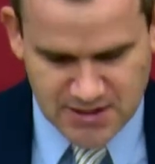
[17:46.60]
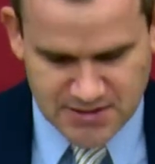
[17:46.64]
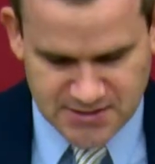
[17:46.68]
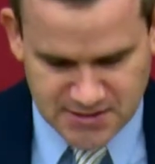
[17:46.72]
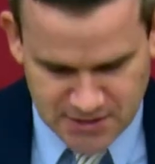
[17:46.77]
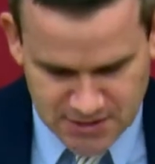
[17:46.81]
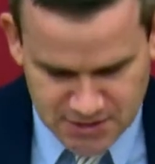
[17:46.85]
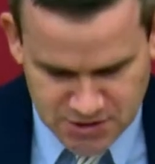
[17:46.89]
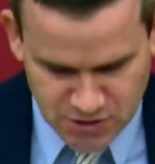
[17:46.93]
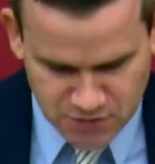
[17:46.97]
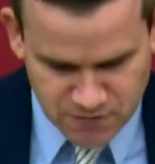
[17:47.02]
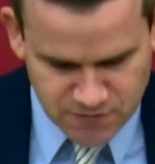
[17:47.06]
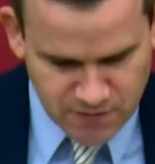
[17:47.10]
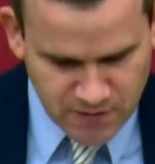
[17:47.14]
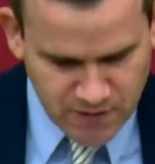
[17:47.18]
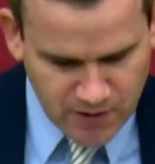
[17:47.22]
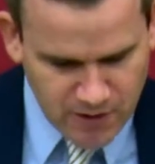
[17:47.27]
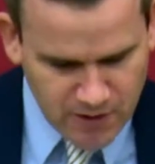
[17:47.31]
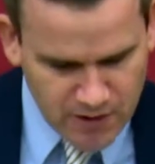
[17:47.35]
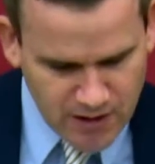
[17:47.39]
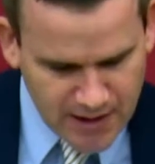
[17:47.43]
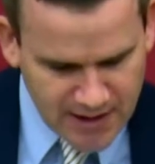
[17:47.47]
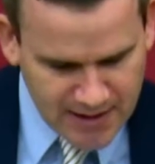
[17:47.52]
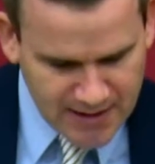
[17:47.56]

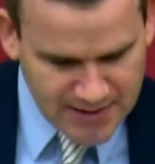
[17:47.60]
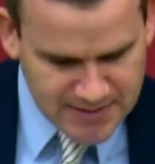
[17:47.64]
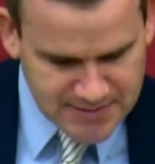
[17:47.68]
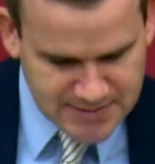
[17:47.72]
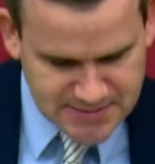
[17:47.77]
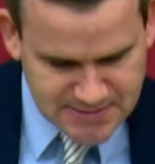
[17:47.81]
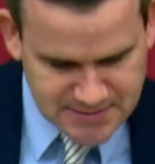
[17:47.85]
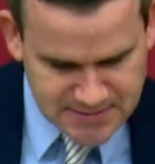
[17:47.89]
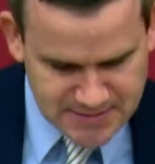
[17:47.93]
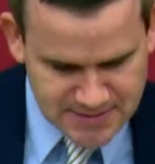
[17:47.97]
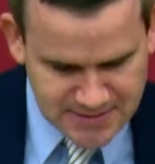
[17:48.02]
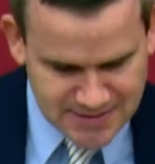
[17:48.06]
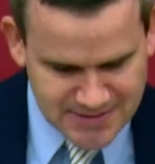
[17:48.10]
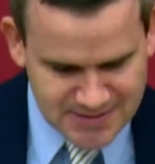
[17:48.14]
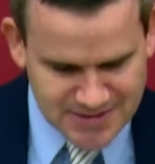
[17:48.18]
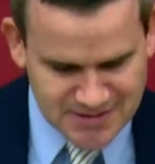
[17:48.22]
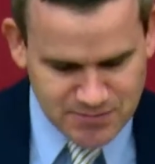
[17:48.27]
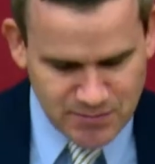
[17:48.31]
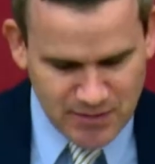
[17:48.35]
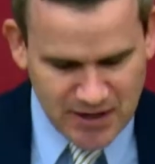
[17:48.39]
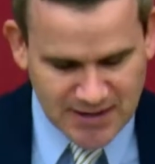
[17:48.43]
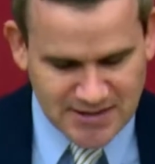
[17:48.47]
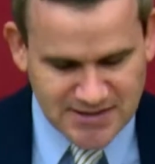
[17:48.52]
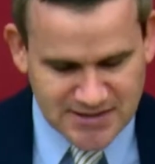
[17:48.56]
insofar as it is
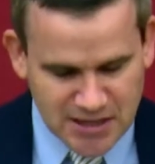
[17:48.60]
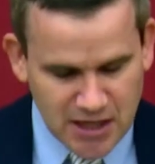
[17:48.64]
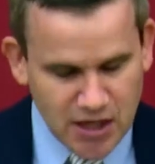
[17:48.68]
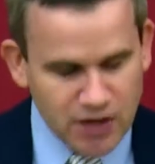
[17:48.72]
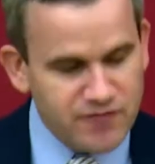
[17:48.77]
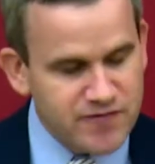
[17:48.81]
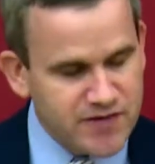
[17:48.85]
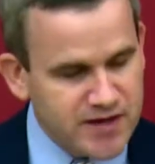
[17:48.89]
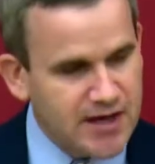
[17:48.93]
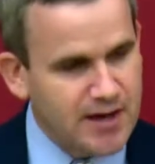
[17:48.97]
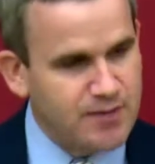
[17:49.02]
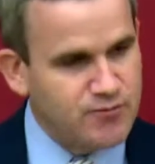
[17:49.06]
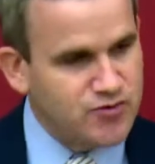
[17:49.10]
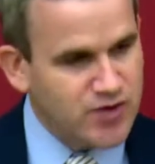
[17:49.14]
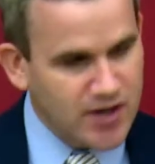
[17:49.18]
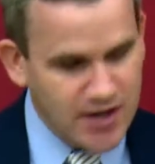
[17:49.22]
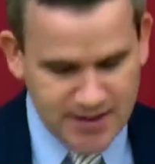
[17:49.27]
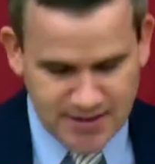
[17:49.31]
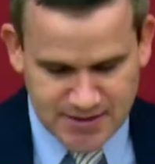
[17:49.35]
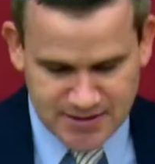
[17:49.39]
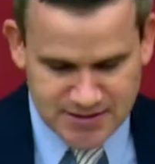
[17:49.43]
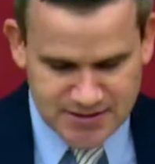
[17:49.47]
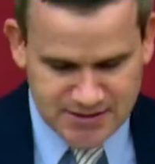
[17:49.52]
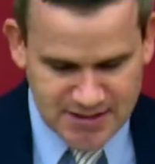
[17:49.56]
myself that I'm
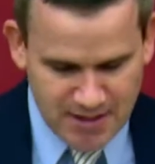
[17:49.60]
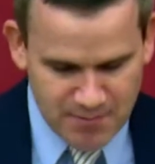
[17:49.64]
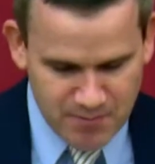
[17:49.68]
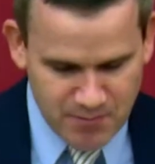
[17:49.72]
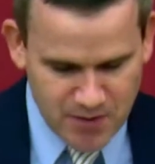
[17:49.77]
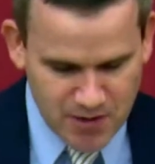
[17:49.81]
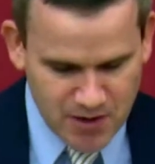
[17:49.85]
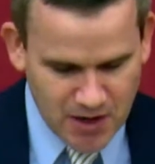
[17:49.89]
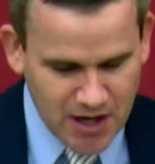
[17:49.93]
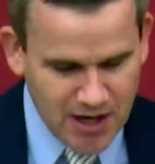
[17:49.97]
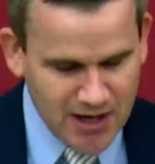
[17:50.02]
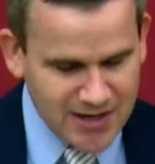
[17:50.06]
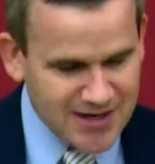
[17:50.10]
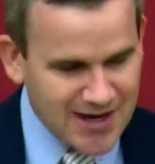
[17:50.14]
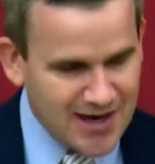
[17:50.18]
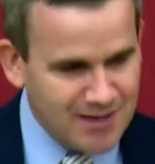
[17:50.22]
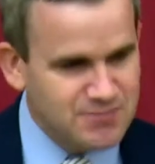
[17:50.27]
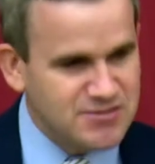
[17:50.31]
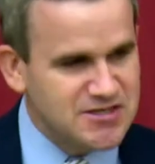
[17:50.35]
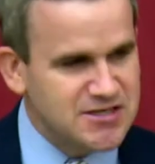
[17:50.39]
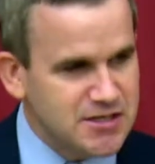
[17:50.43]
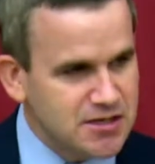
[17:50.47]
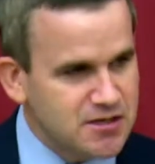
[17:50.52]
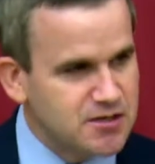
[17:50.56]
trying to step beyond,
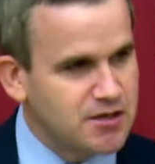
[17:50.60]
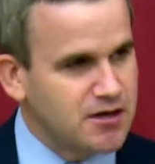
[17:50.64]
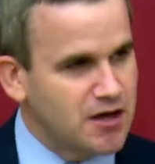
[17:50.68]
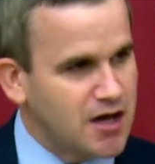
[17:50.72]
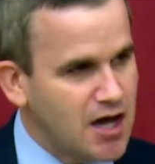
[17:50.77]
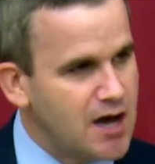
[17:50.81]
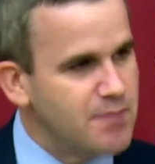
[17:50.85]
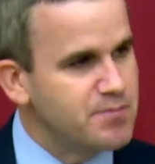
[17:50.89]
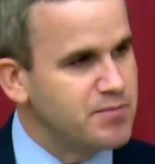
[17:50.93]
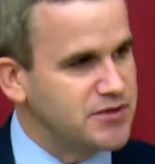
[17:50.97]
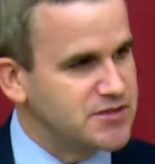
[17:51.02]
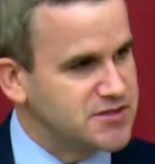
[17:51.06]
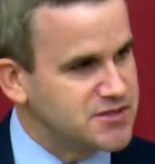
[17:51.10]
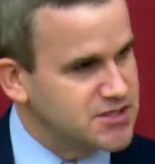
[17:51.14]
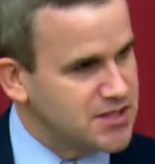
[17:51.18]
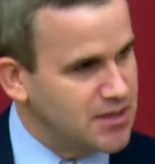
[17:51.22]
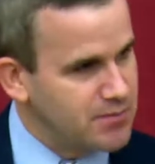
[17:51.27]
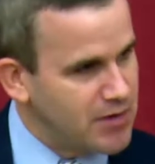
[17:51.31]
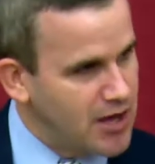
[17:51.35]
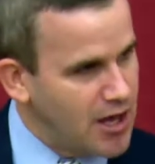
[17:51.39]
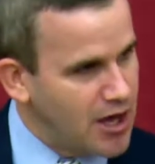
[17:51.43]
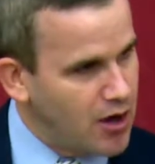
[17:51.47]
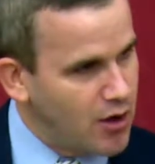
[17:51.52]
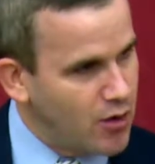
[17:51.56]
I'm still encompassed
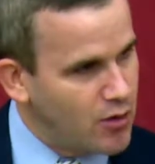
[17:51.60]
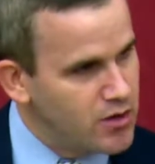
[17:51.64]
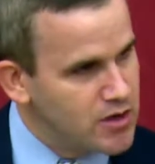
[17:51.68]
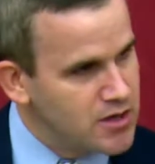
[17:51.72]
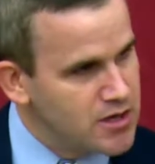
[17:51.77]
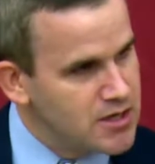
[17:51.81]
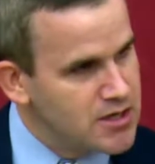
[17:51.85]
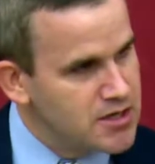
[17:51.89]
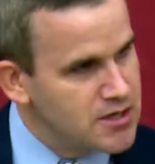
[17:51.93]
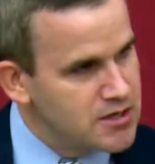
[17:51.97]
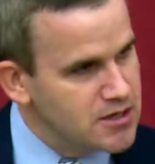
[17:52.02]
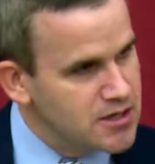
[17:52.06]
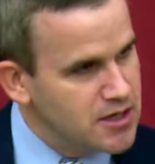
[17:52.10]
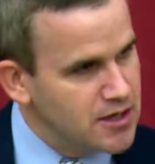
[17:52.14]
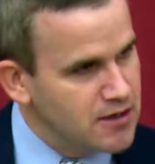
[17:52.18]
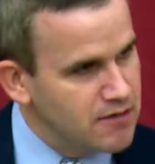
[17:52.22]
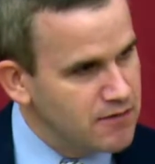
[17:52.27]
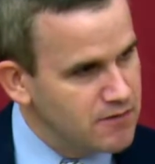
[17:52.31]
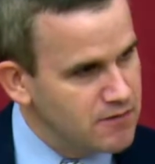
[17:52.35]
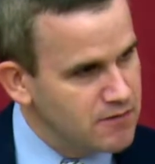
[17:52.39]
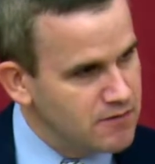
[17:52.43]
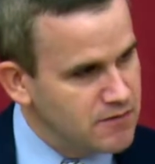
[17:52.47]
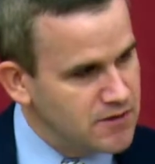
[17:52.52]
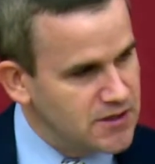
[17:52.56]
somehow
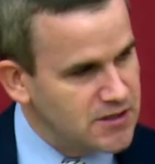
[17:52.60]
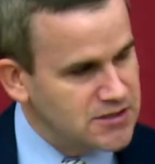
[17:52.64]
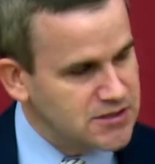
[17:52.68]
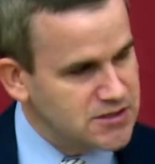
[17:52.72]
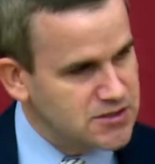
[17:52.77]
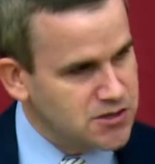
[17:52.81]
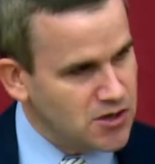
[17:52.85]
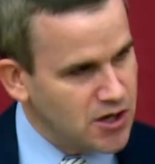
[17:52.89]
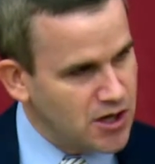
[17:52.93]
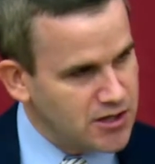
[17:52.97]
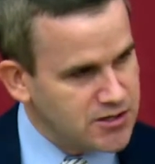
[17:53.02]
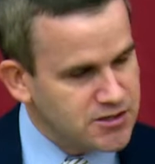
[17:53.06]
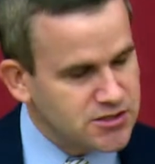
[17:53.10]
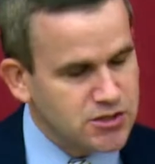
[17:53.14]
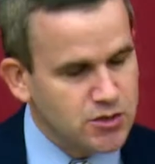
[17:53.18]
in these thoughts.